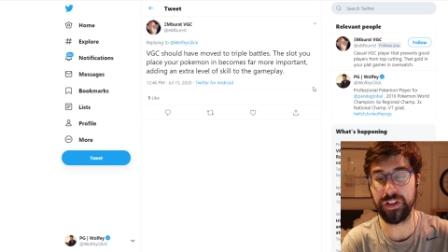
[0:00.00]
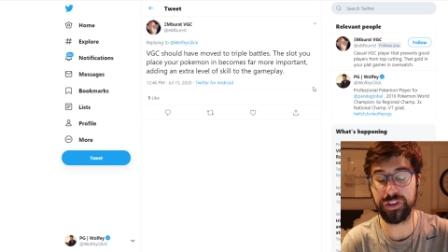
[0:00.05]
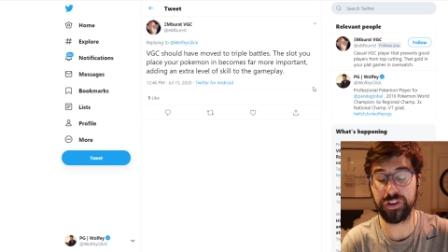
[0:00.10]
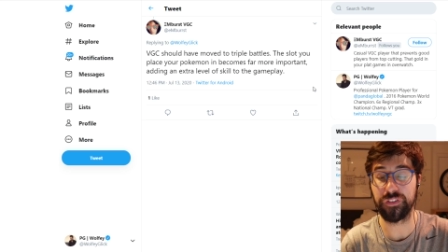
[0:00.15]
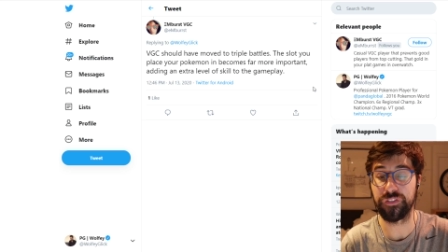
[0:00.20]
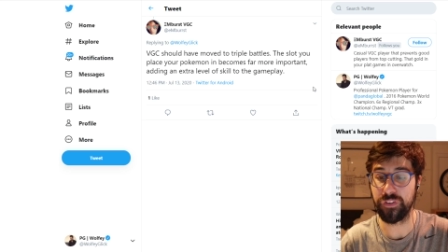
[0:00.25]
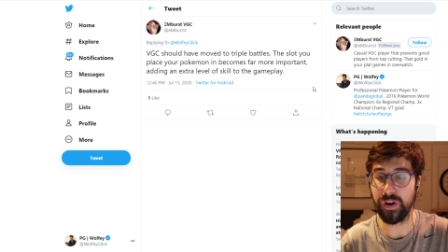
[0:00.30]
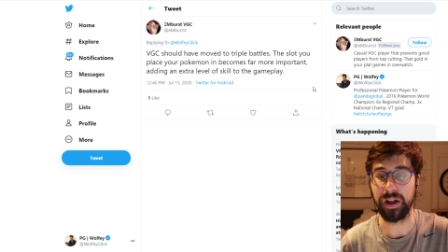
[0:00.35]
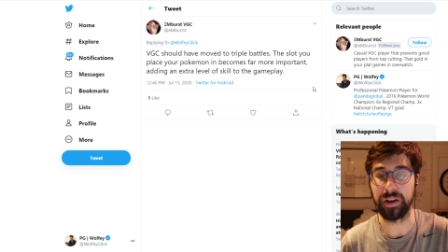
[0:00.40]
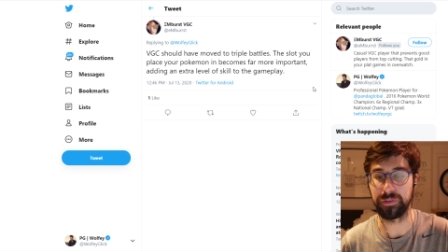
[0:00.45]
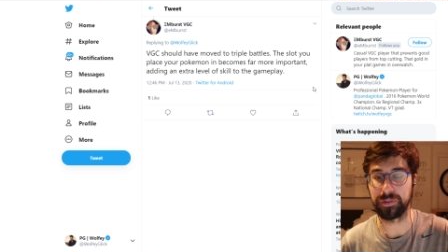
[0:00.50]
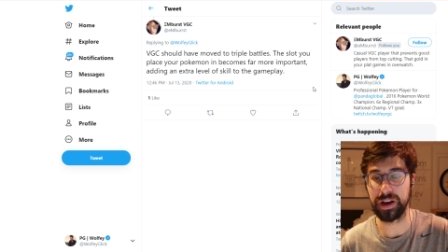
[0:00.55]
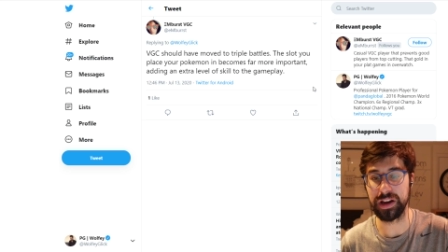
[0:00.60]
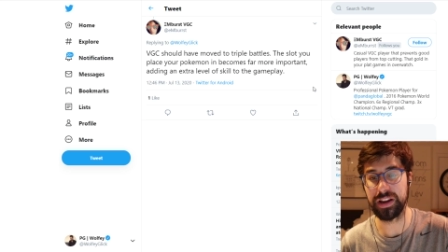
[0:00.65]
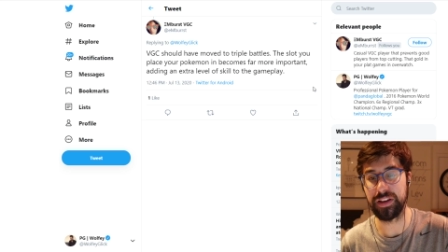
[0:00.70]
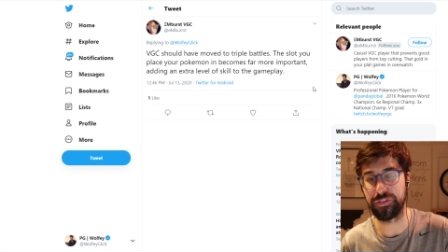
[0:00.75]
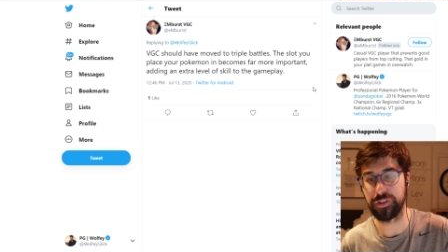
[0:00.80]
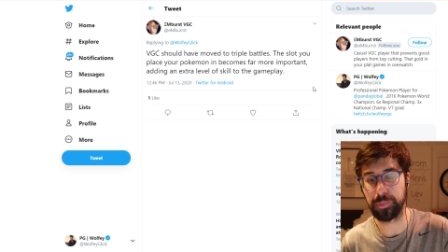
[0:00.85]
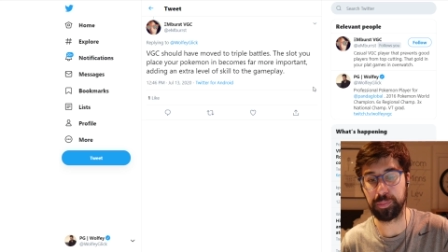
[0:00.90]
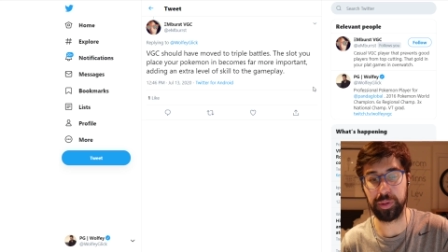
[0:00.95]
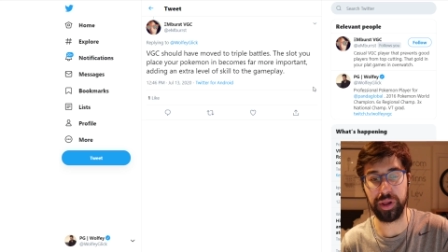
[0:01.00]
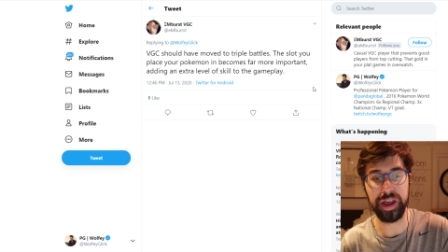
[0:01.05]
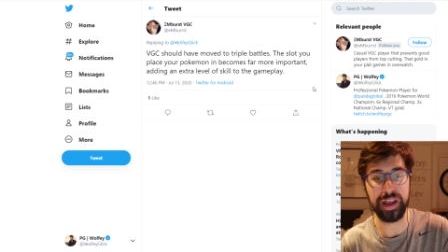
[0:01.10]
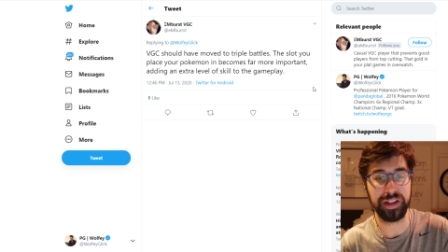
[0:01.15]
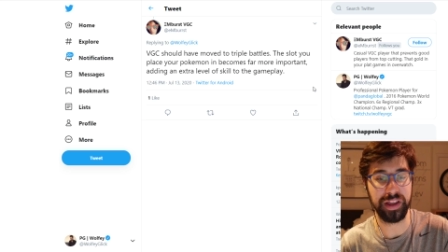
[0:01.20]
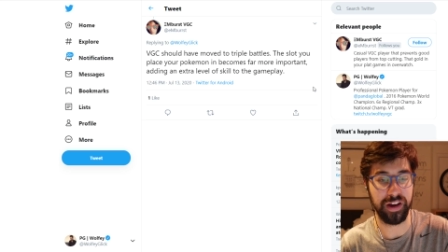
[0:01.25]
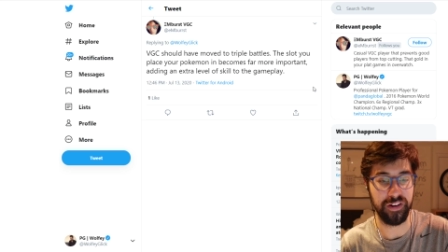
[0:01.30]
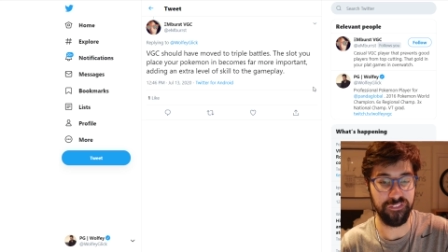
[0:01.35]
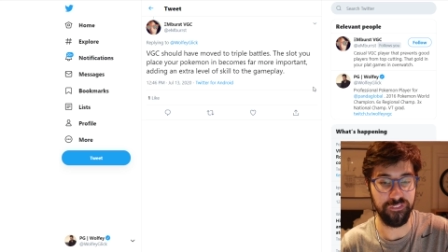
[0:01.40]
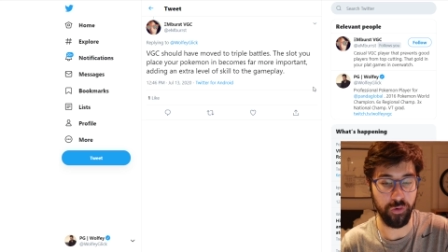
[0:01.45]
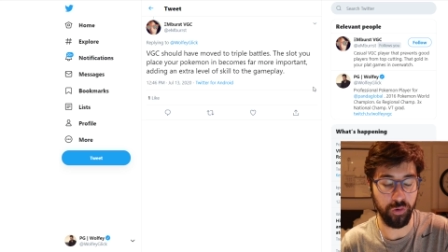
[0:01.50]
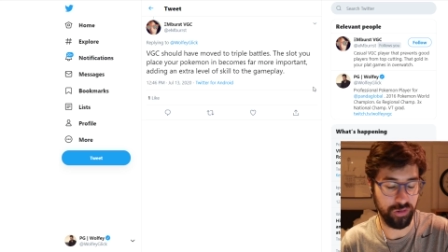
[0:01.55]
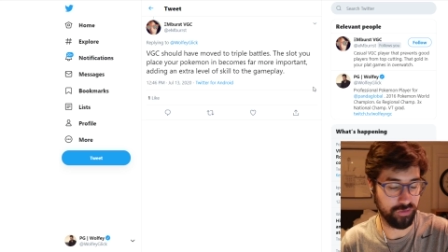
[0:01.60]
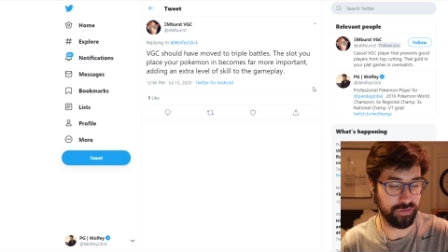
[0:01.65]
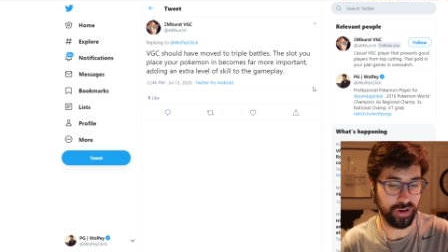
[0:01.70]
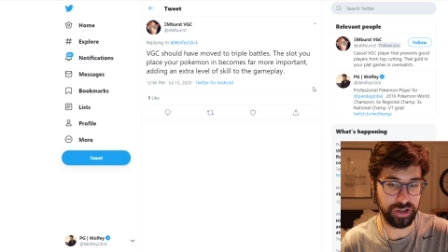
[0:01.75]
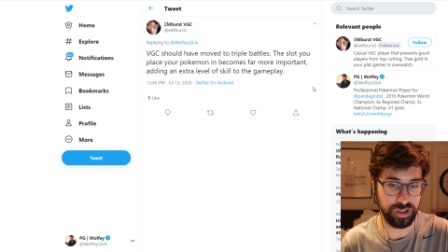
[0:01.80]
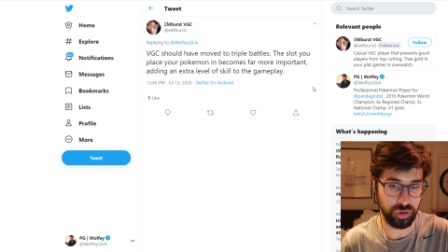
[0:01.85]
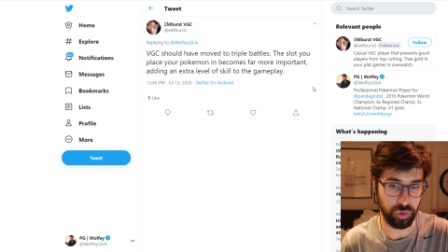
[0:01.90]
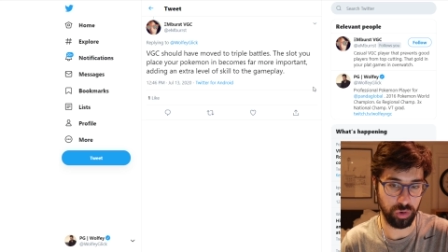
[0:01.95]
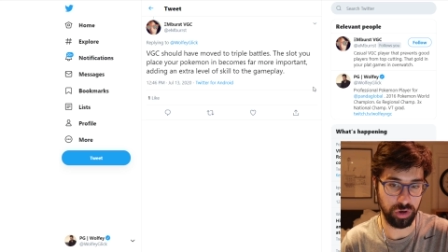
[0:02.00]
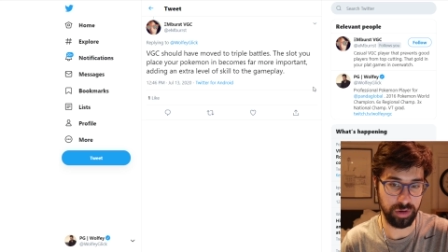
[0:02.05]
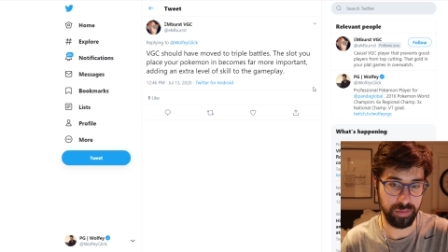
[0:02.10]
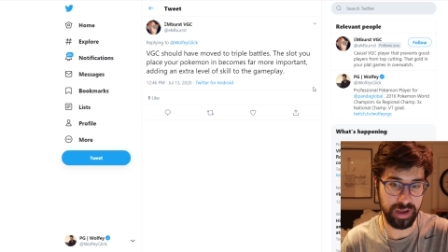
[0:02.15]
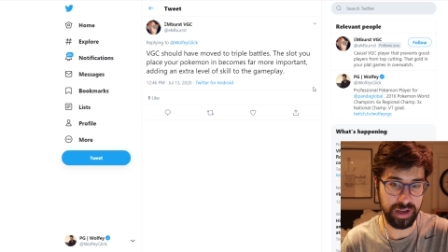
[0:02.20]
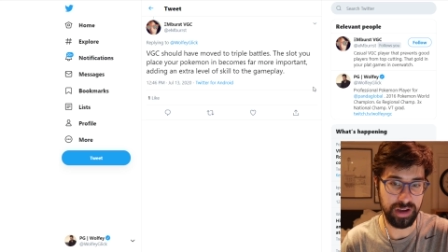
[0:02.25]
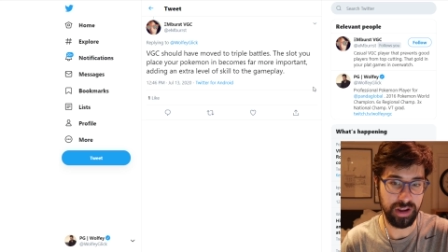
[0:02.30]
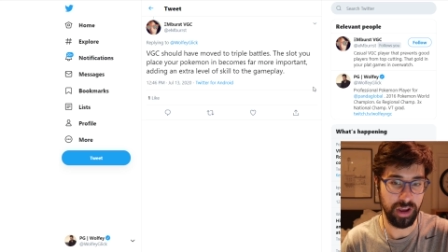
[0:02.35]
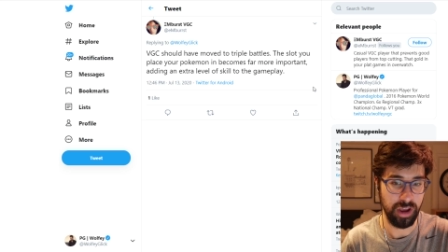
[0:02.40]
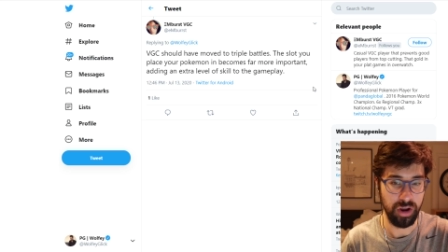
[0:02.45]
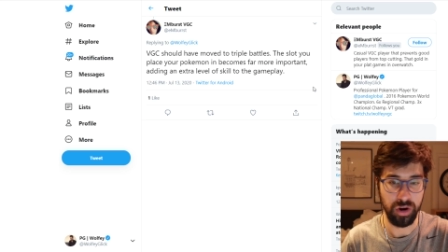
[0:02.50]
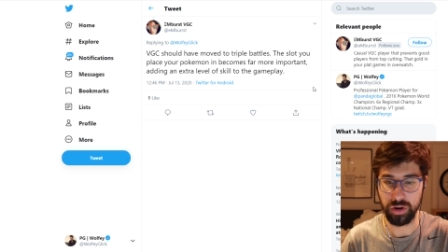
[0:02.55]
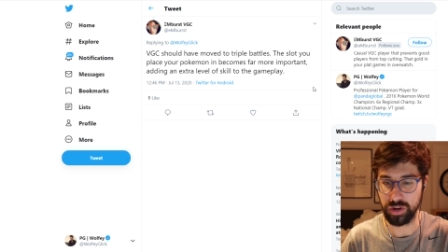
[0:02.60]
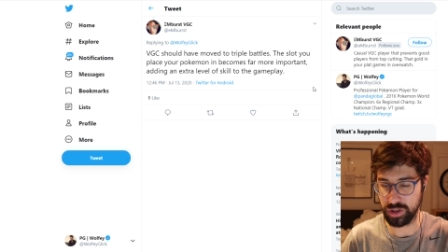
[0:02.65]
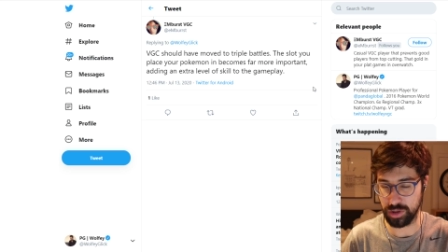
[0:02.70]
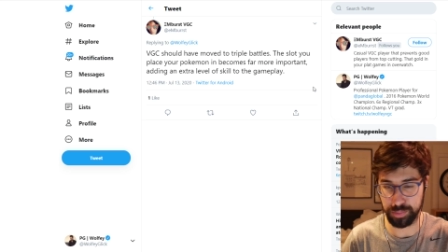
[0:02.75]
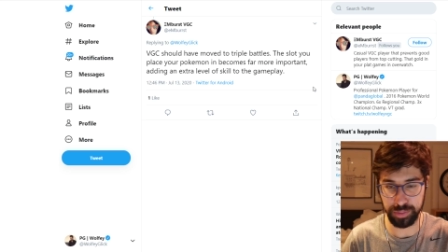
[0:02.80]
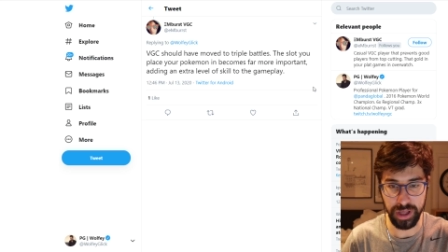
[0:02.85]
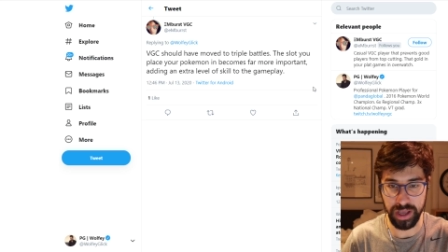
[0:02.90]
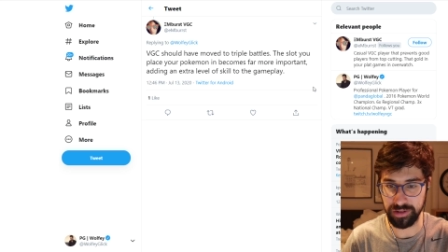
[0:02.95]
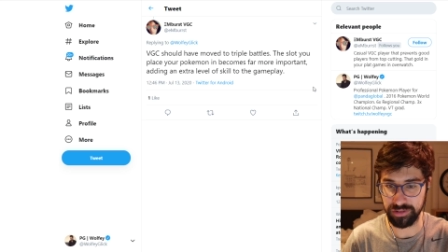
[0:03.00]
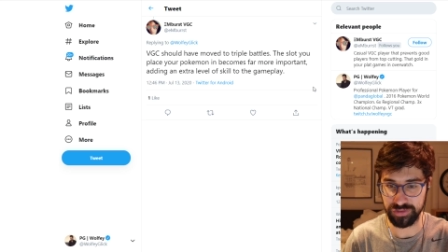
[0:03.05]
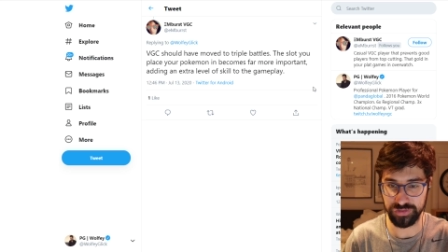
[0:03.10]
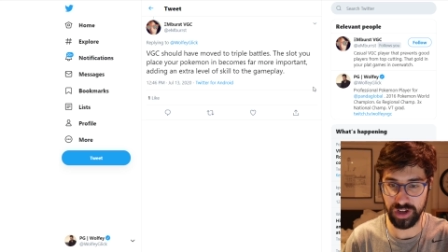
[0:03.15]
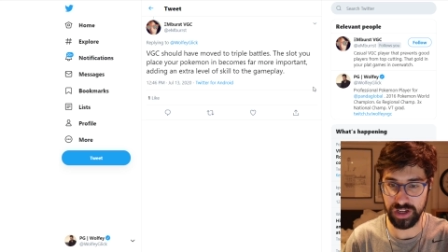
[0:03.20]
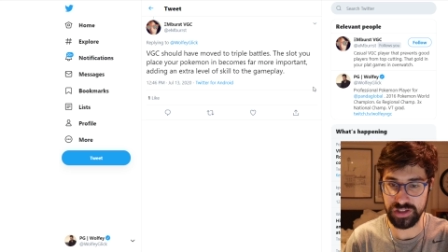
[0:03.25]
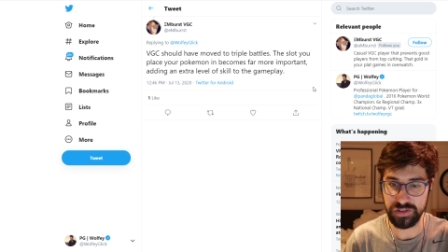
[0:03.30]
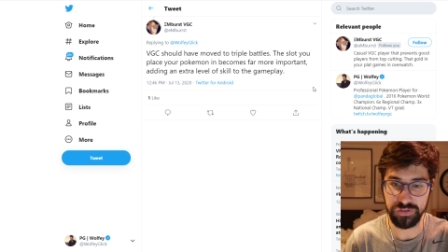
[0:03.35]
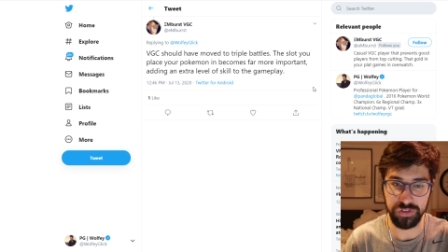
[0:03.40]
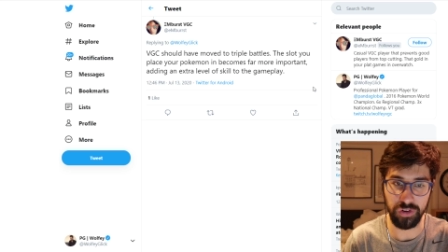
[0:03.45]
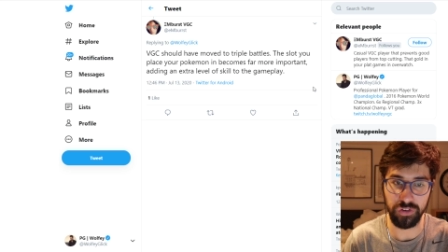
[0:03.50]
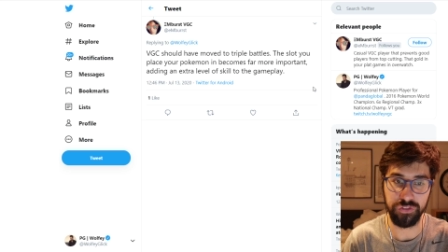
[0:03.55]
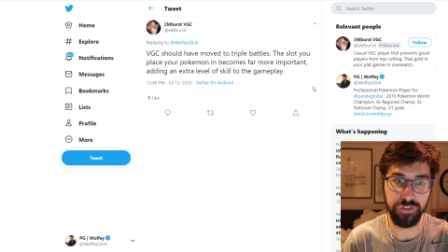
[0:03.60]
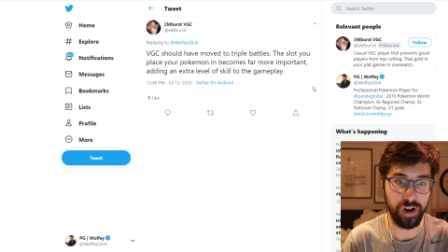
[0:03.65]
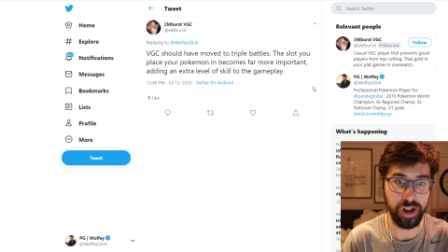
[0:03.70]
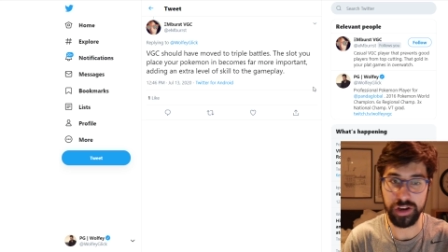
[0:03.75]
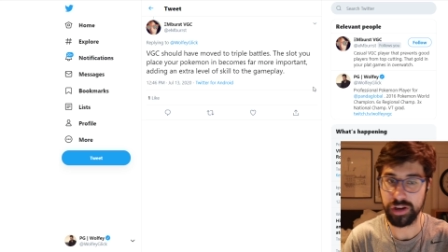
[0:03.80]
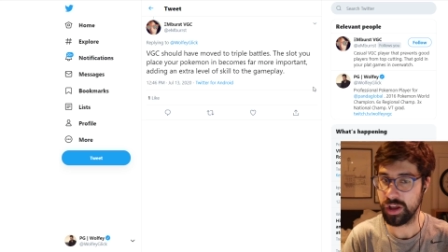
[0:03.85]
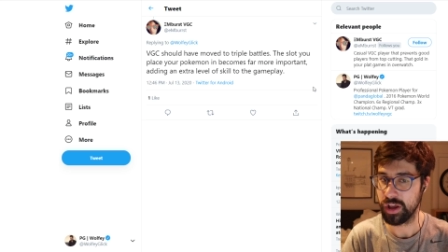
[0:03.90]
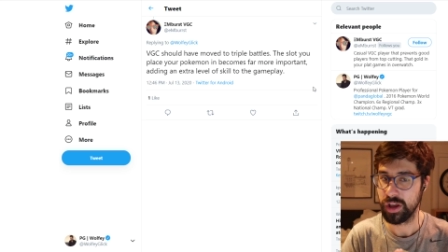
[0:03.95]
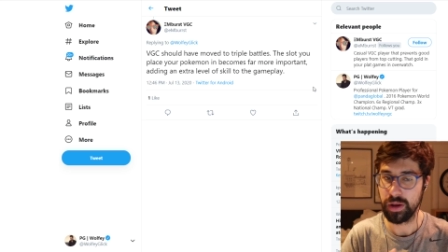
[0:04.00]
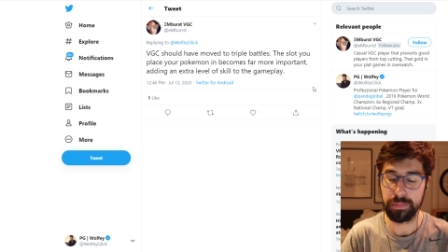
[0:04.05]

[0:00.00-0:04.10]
They're fun, right? If you're playing like a for fun tournament or you're playing with friends for fun,